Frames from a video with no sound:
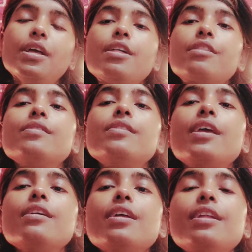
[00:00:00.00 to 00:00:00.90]
So
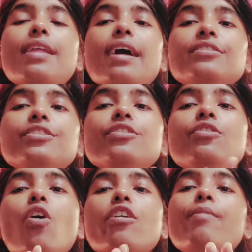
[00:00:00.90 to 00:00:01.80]
the indigestion
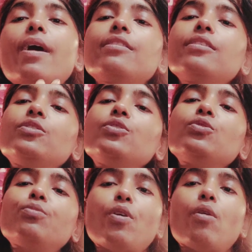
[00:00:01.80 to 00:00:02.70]
caused by the two
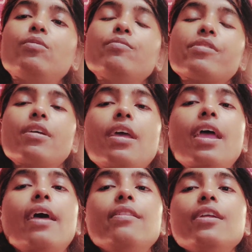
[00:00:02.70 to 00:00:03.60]
problems,
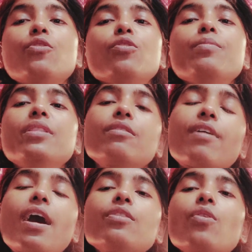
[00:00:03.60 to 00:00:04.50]
either it could be the
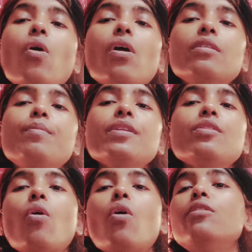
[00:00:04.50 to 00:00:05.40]
vat or the pith
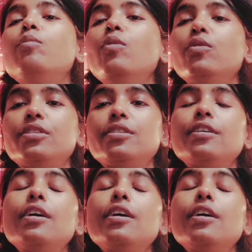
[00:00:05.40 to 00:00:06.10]
or the both.